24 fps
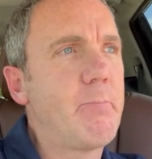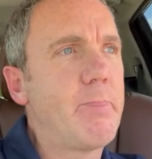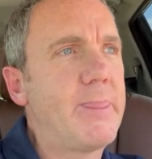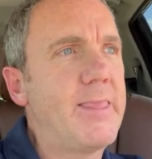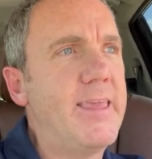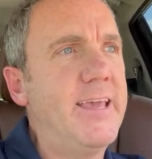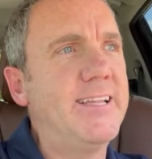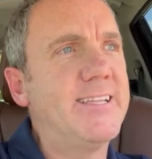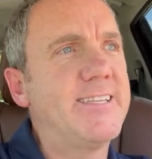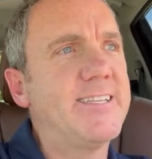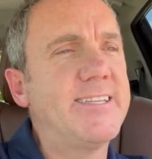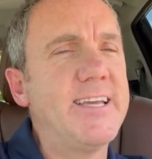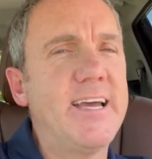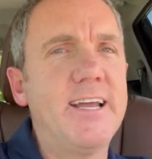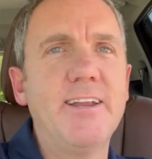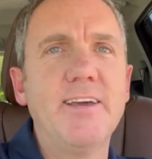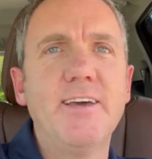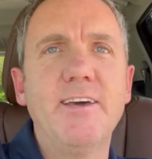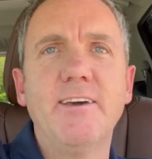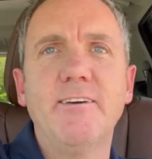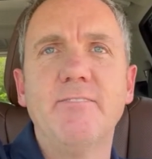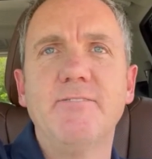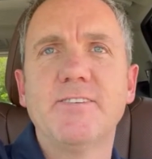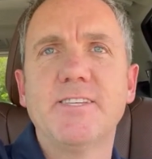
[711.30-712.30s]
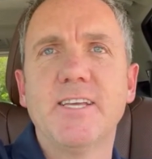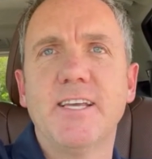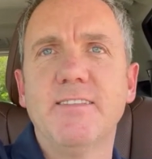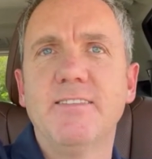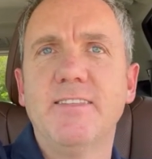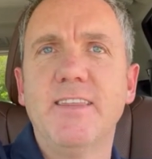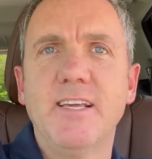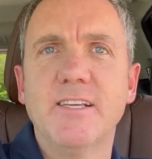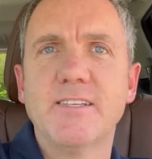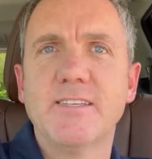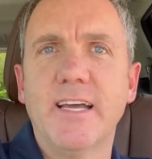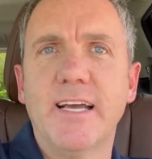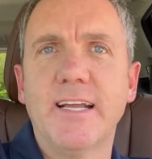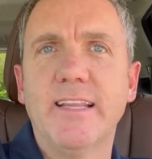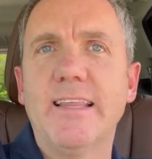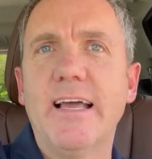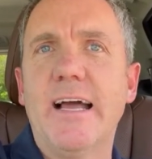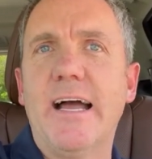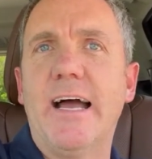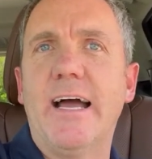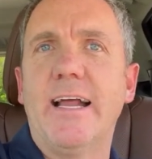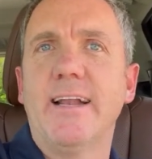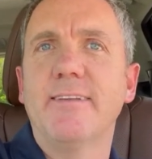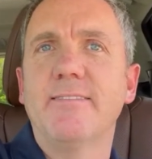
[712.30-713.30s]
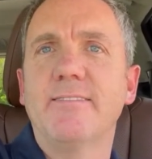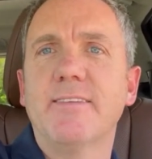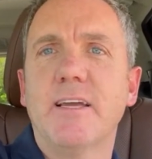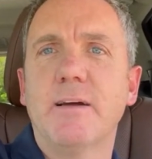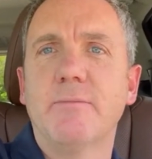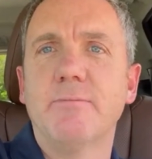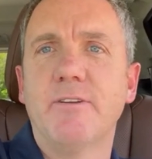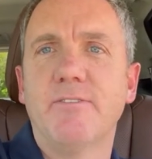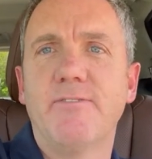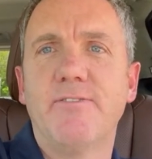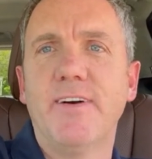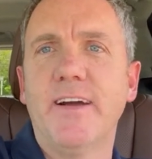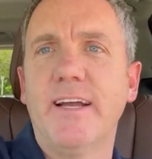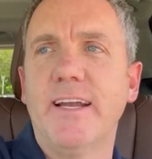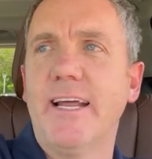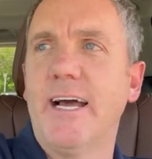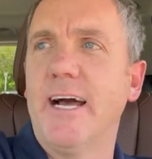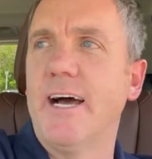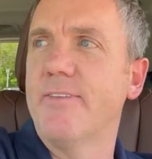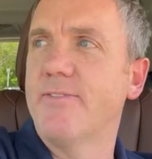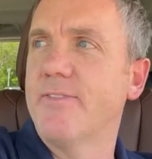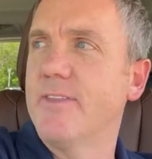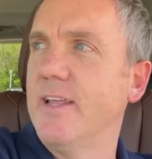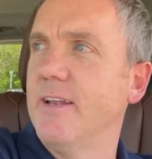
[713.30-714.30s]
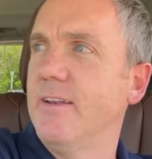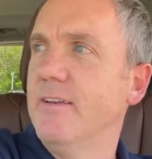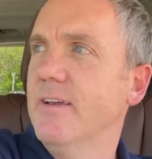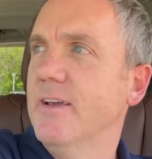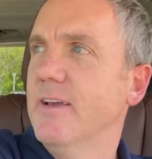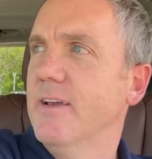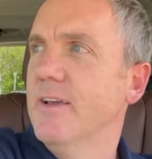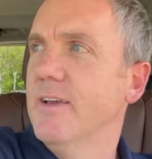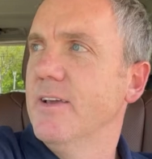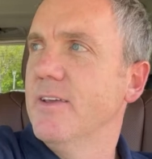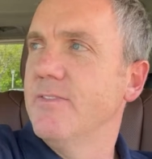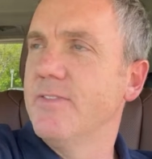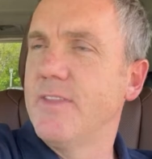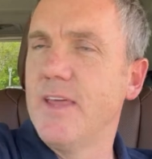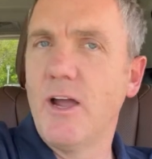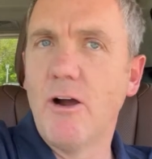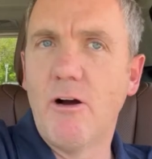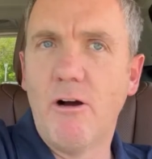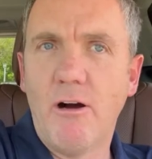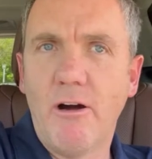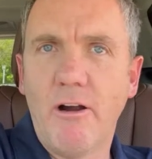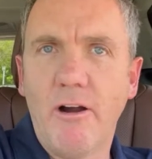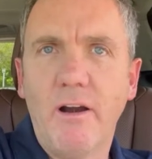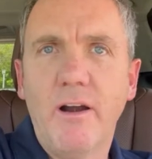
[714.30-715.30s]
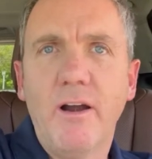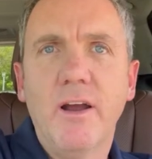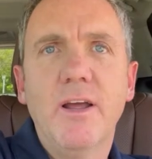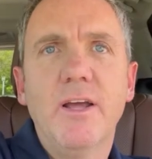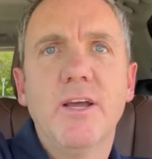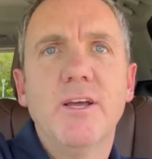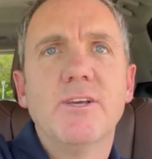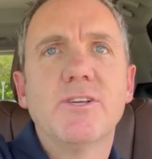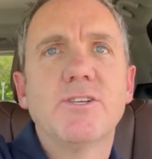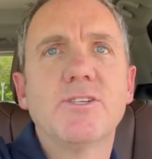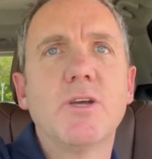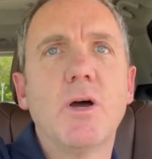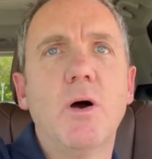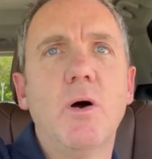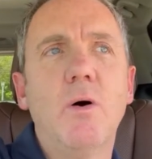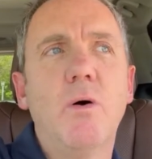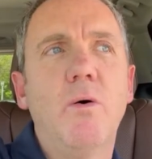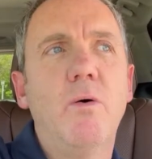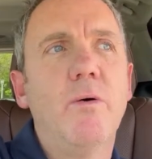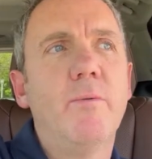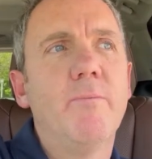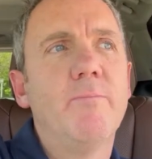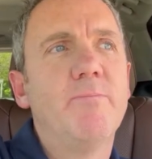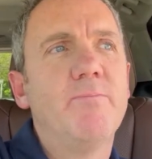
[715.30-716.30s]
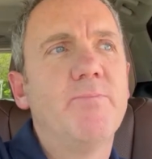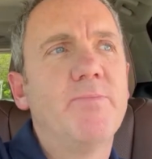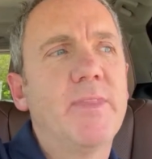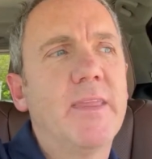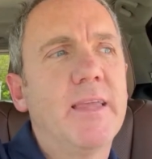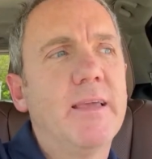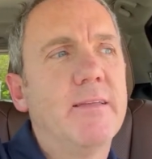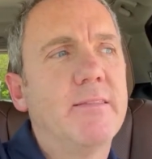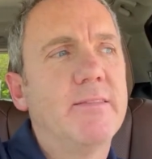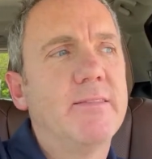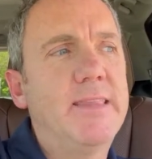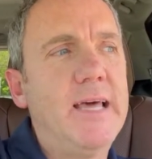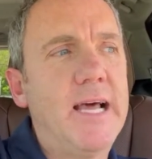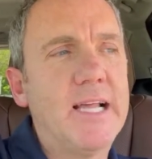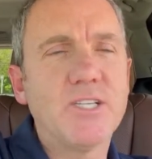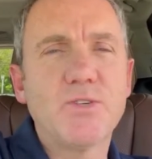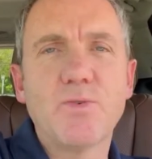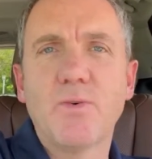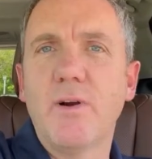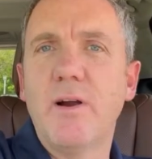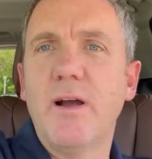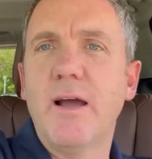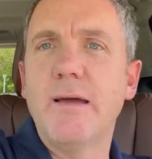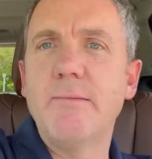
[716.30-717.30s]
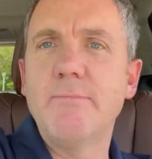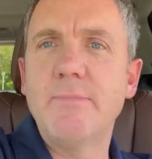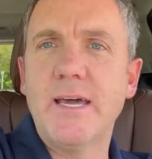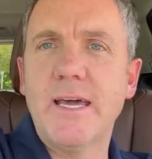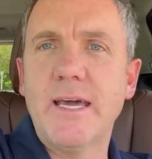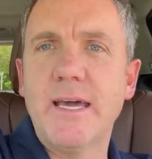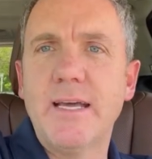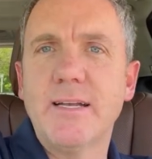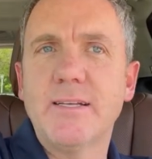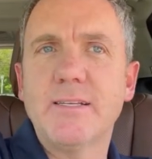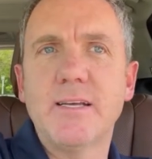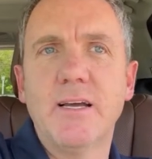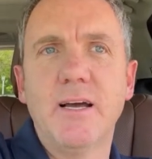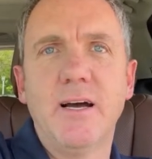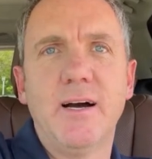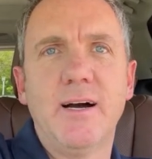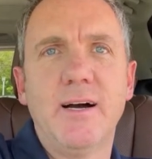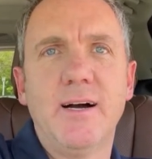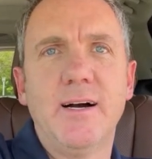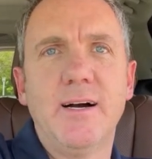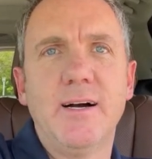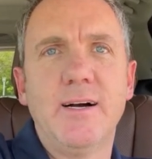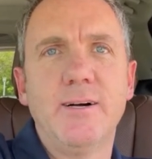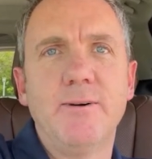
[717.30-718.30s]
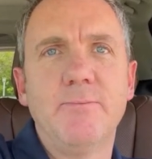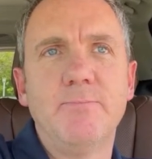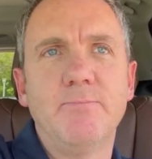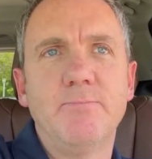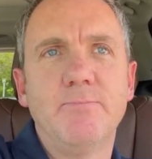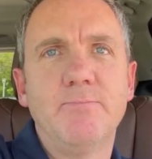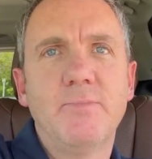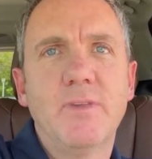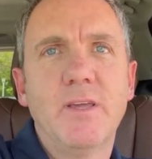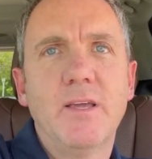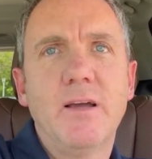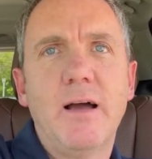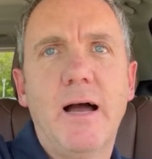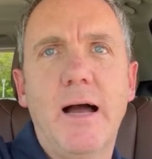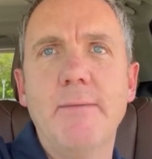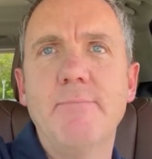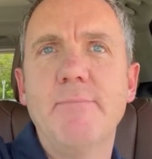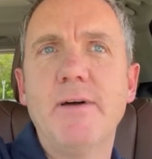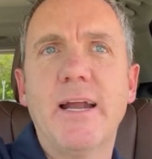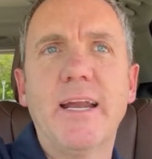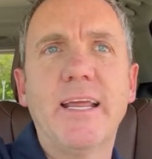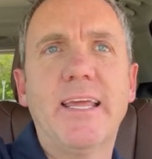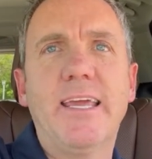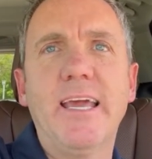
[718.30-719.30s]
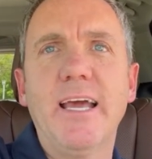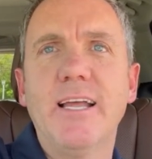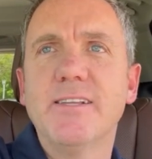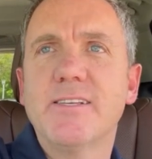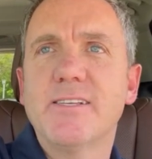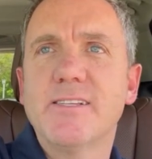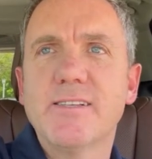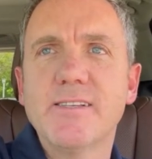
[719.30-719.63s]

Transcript: incentives and things like that. Come to find out that they are. So that's where I'm at. I'm not against